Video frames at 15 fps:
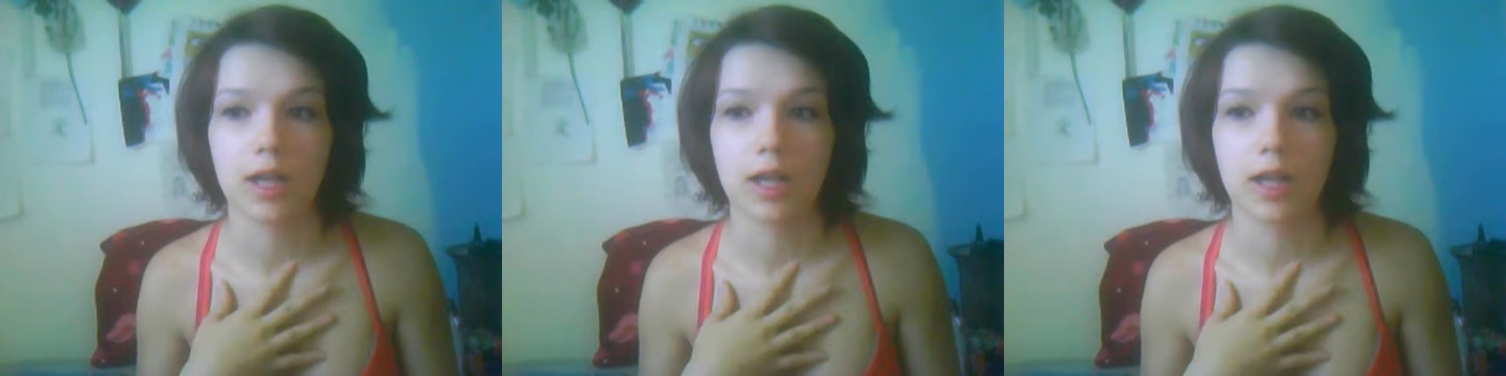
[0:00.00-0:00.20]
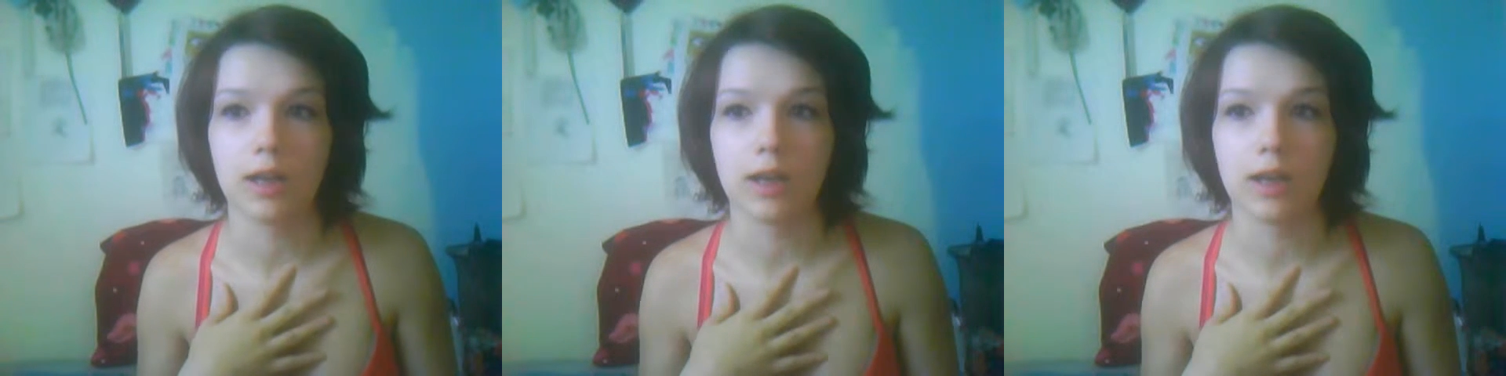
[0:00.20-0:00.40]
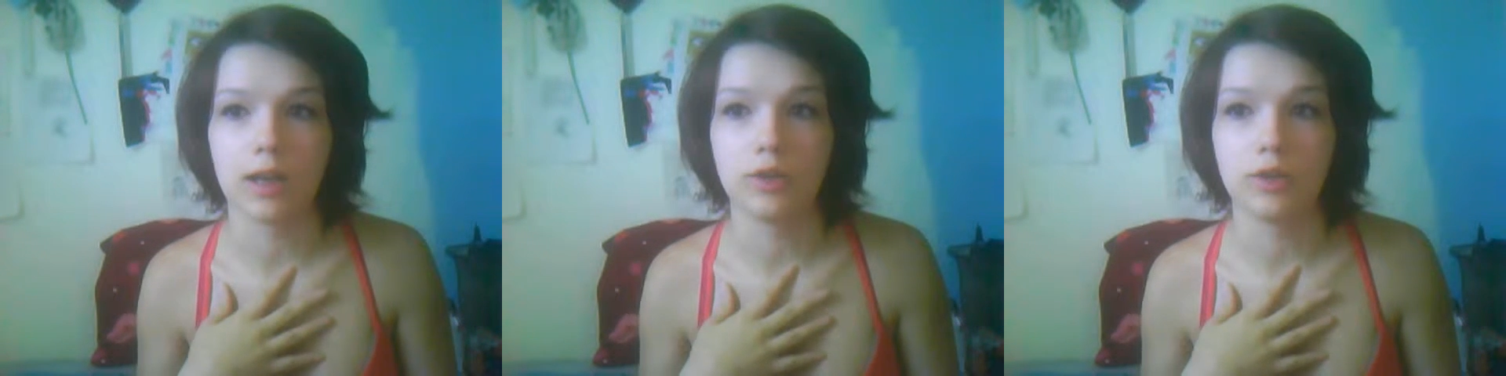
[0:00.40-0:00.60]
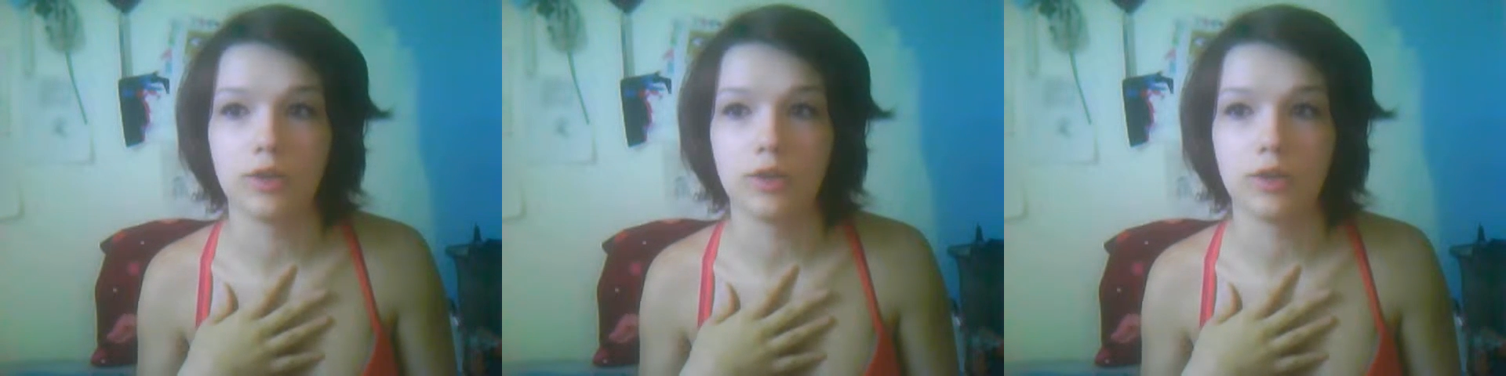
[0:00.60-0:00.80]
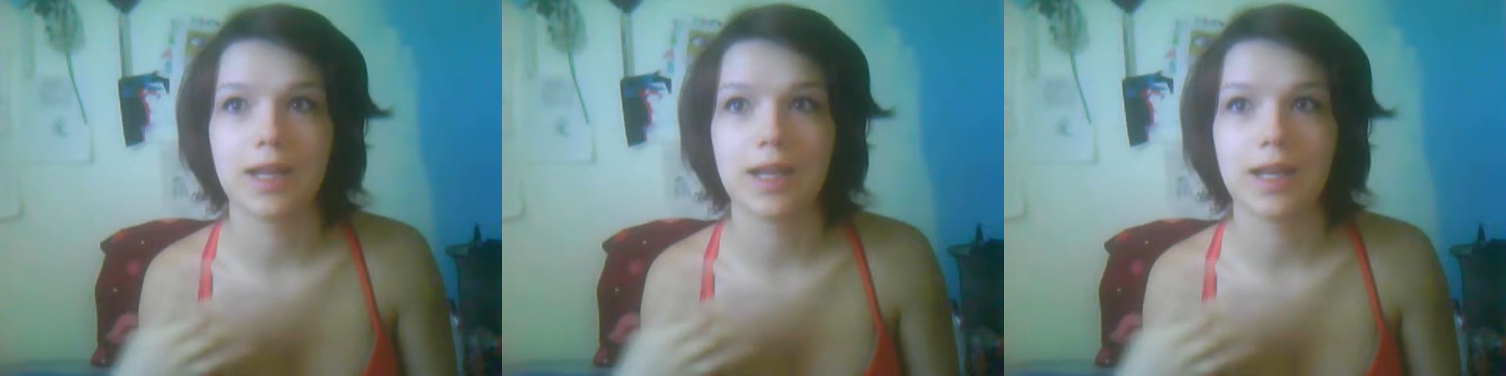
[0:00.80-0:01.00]
and you
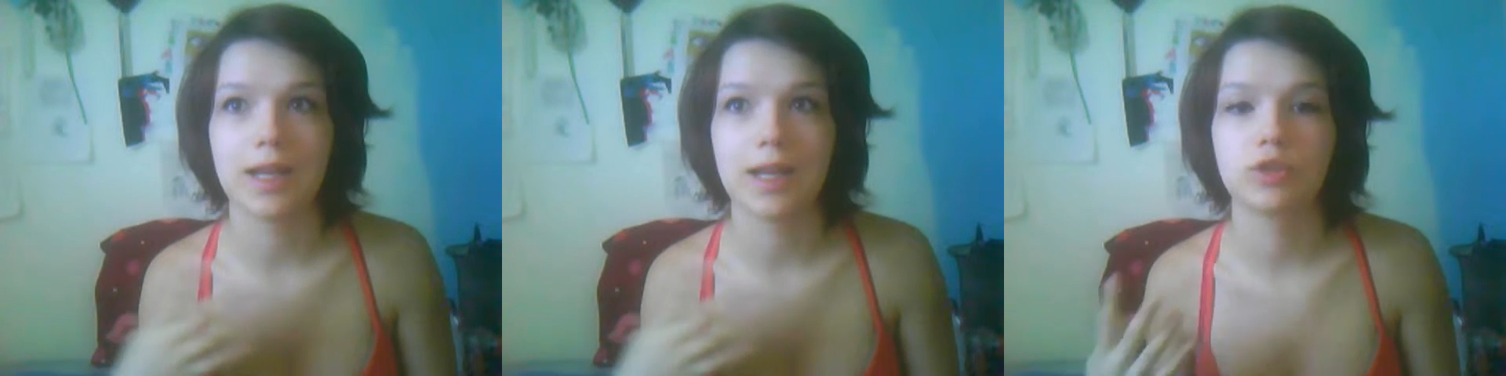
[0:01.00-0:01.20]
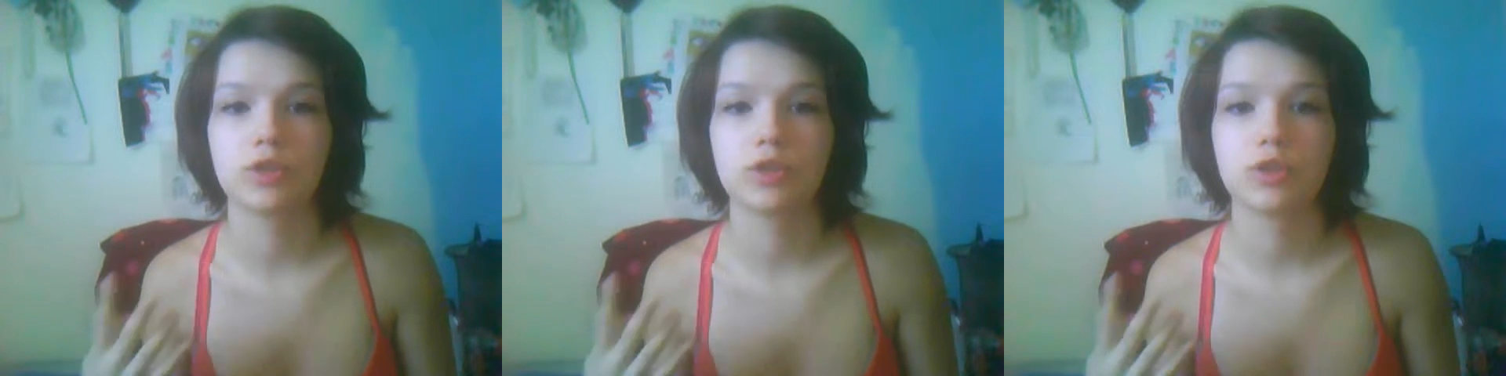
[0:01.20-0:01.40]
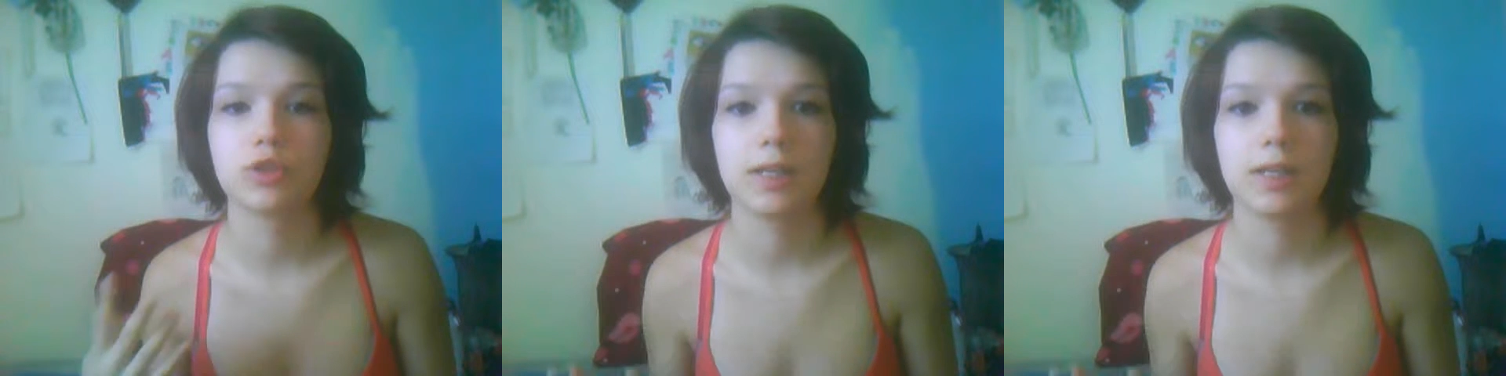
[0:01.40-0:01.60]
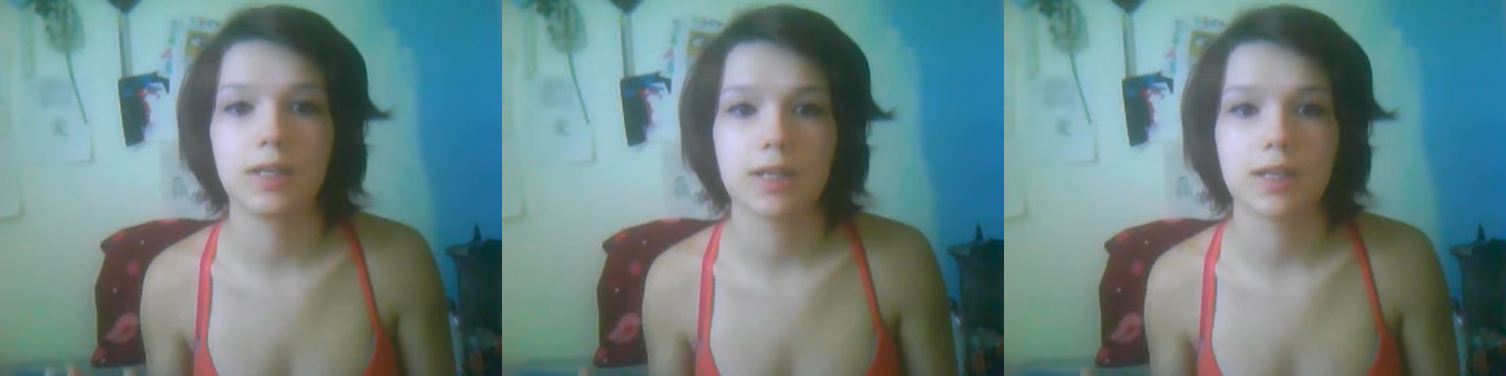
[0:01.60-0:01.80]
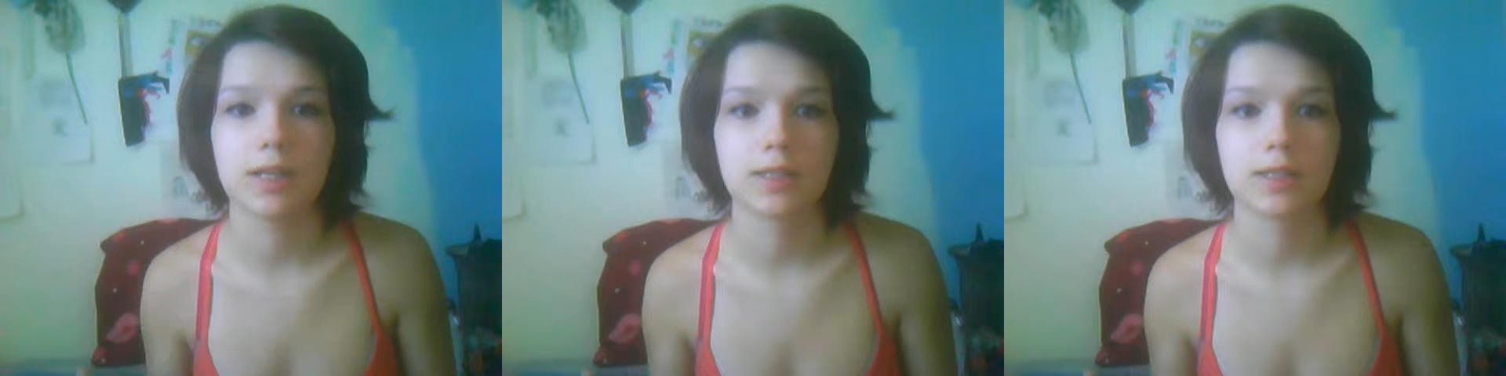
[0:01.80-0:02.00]
can get so many
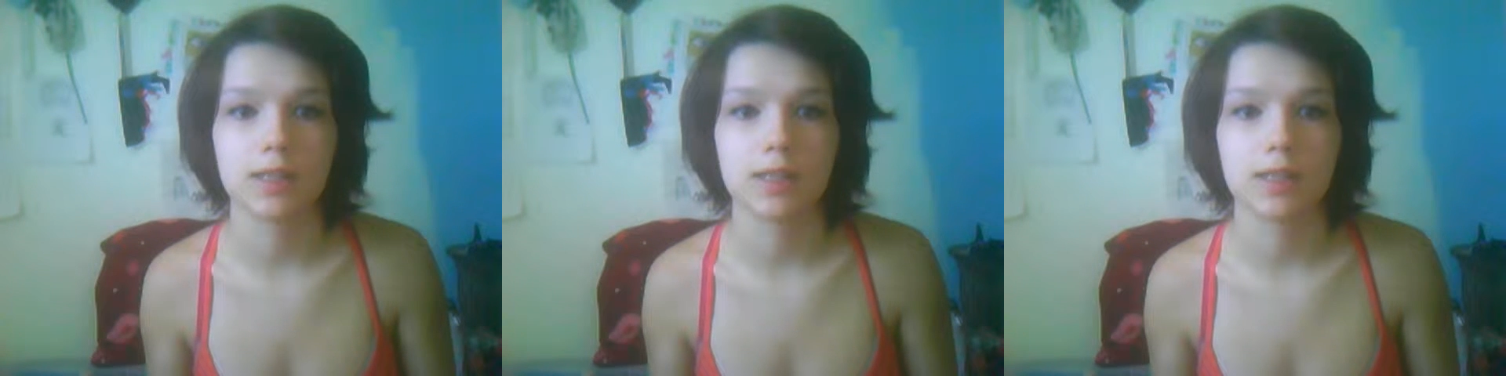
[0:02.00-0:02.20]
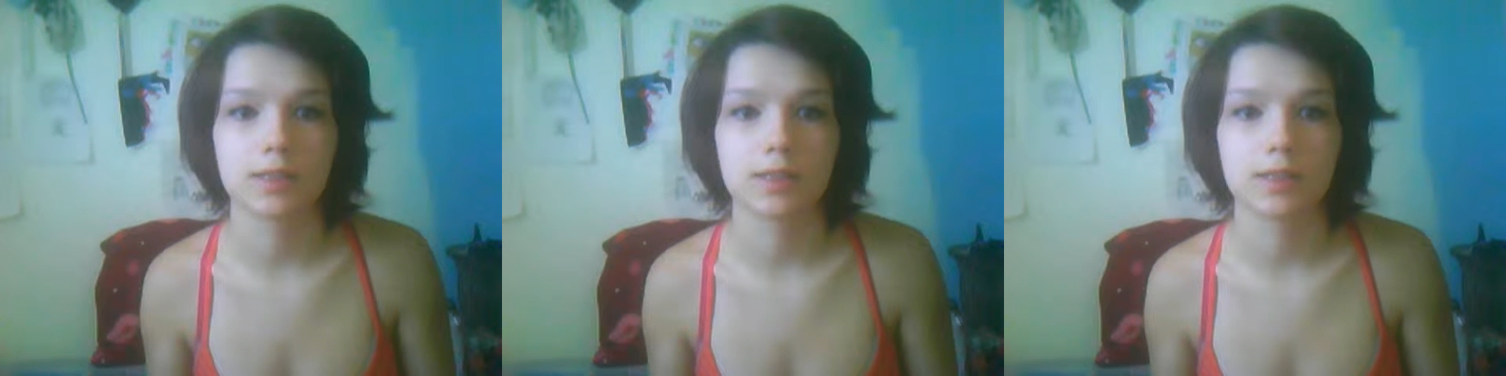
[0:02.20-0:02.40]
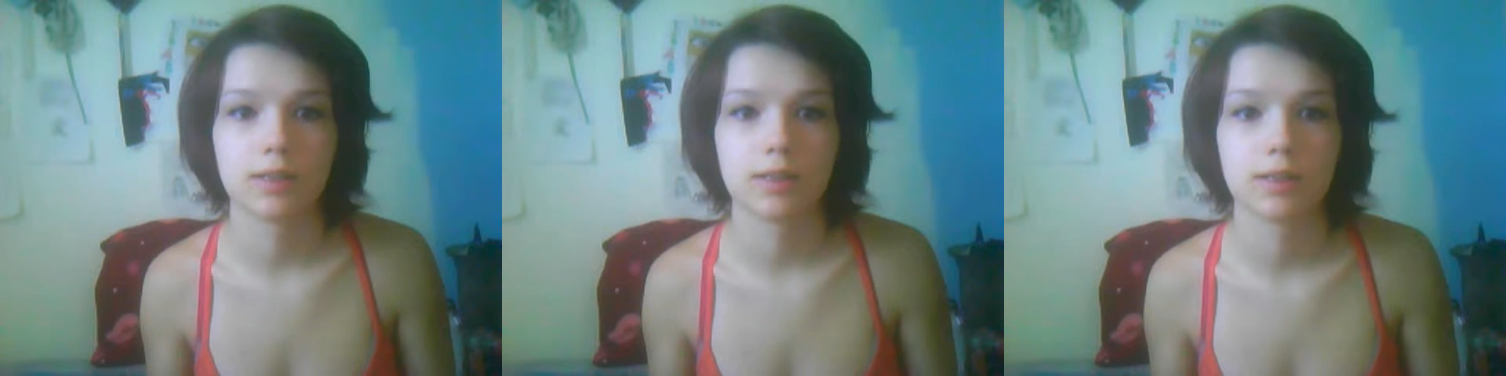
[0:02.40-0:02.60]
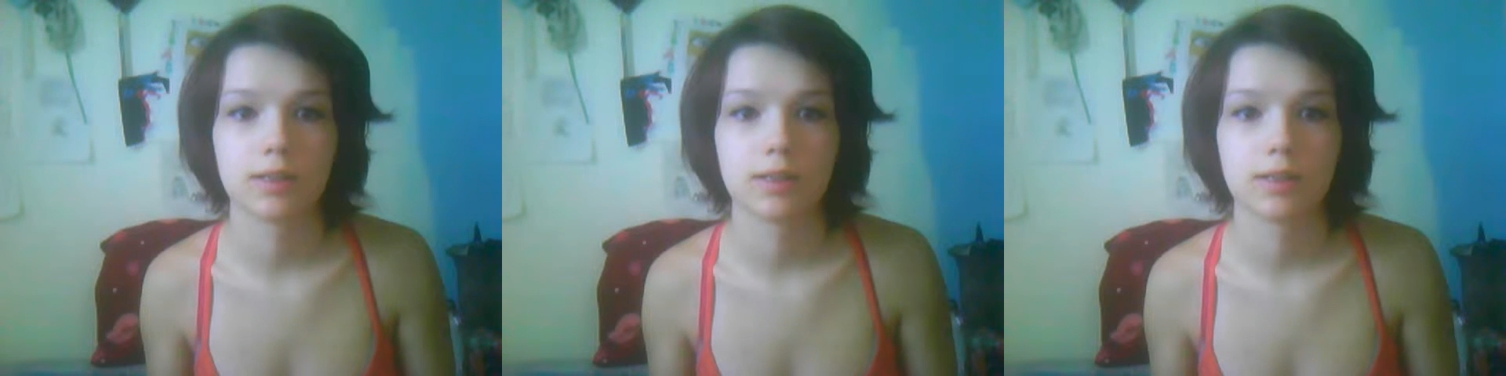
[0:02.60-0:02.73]
nice things